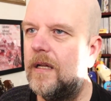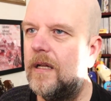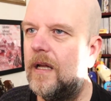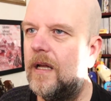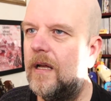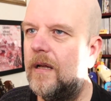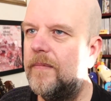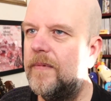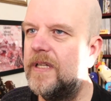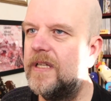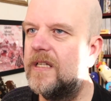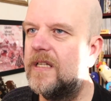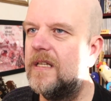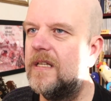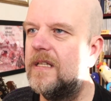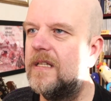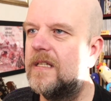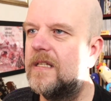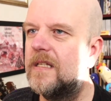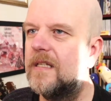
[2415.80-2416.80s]
This
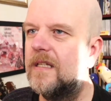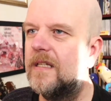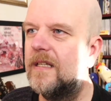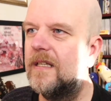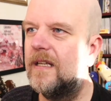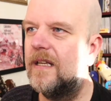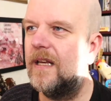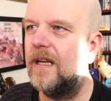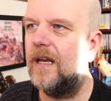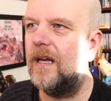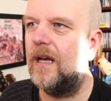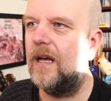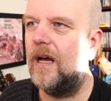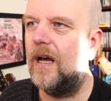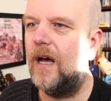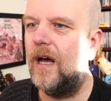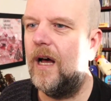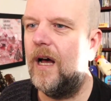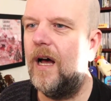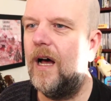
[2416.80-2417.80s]
is
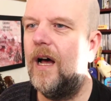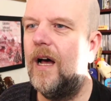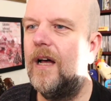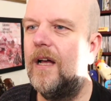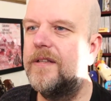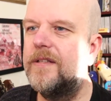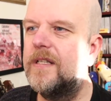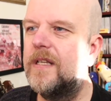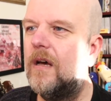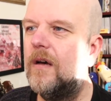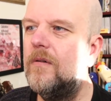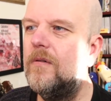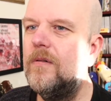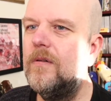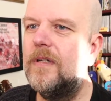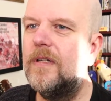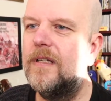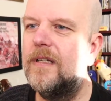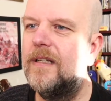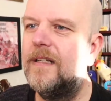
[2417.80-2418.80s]
a toad
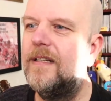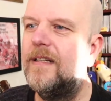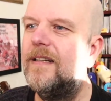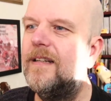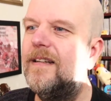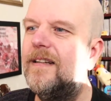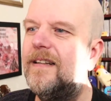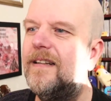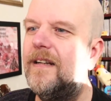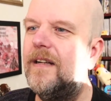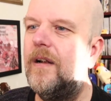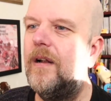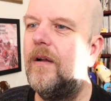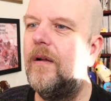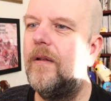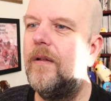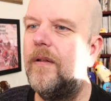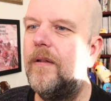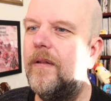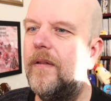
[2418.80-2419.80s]

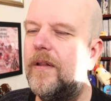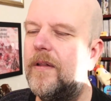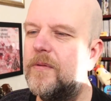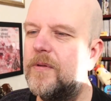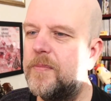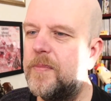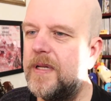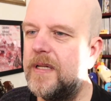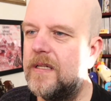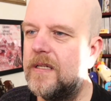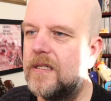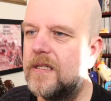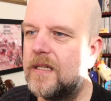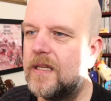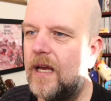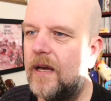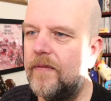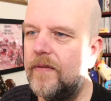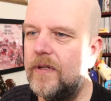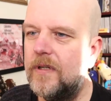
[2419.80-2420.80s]
that has been
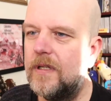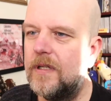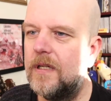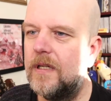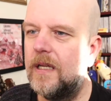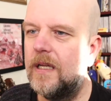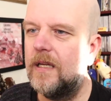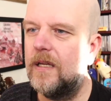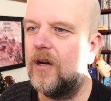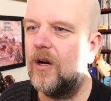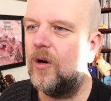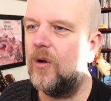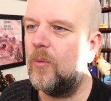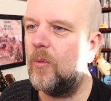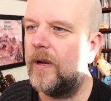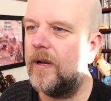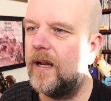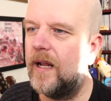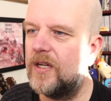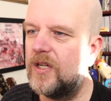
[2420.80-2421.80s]
discovered in
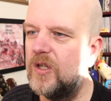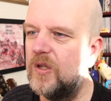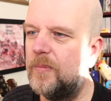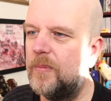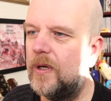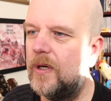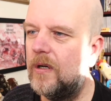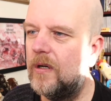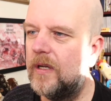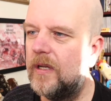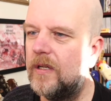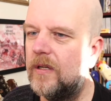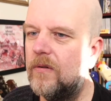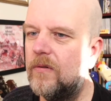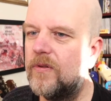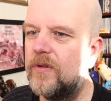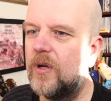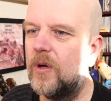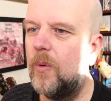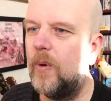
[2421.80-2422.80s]
Conway National Park in
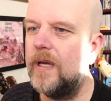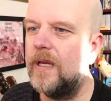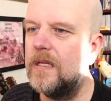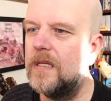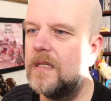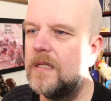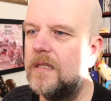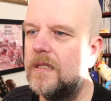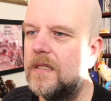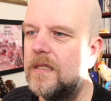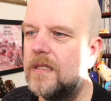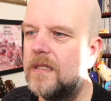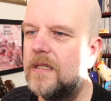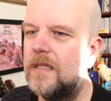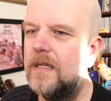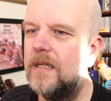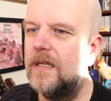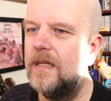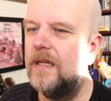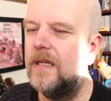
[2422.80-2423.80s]
North Queensland
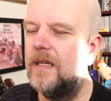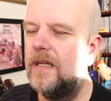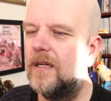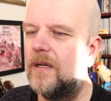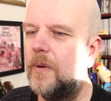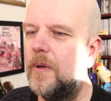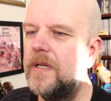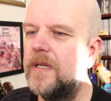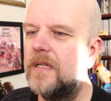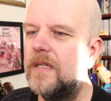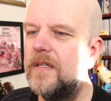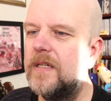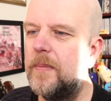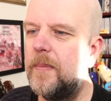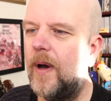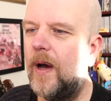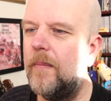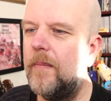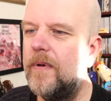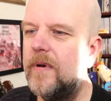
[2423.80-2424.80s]
Queensland
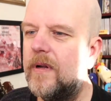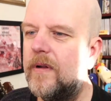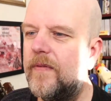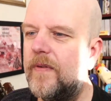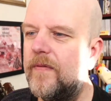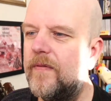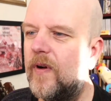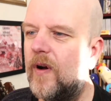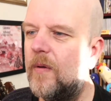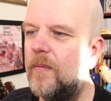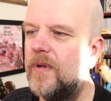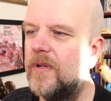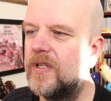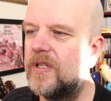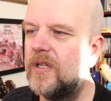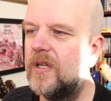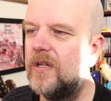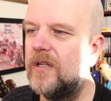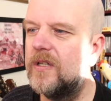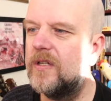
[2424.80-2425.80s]
Department of Environment and
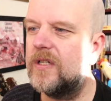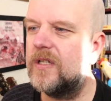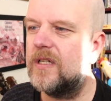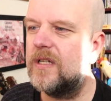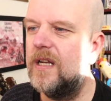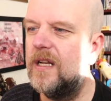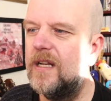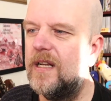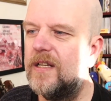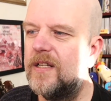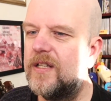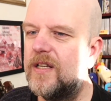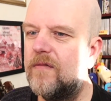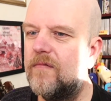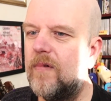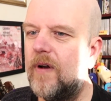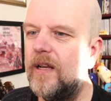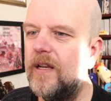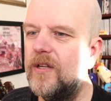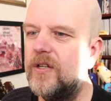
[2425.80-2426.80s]
Science said
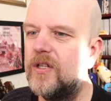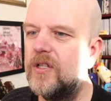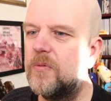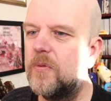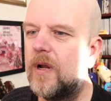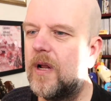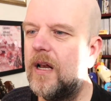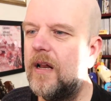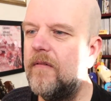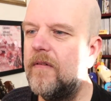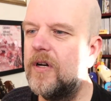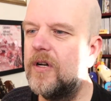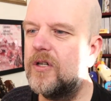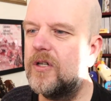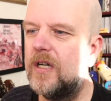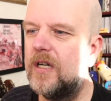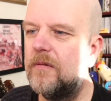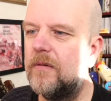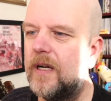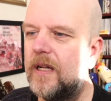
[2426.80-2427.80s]
rangers were clearing a
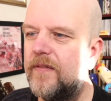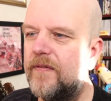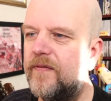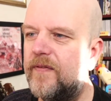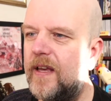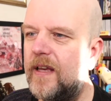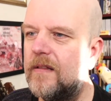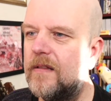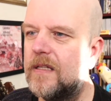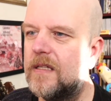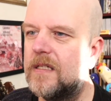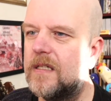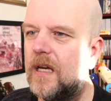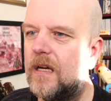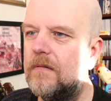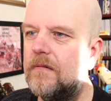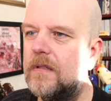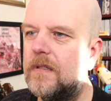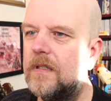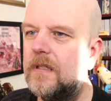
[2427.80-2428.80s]
trail when they found the
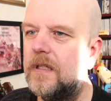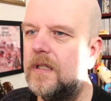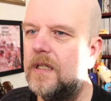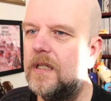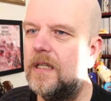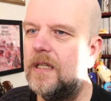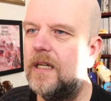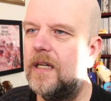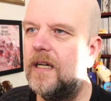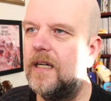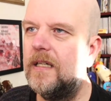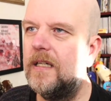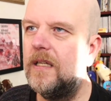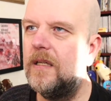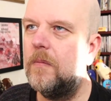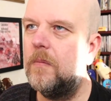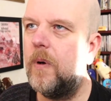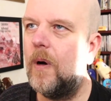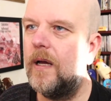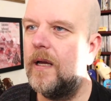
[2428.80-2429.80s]
toad, and he
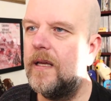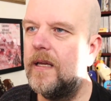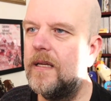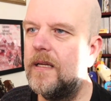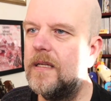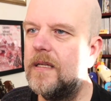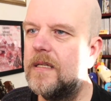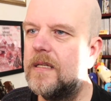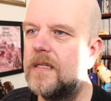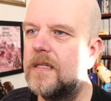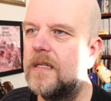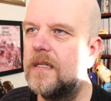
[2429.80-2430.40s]
weighs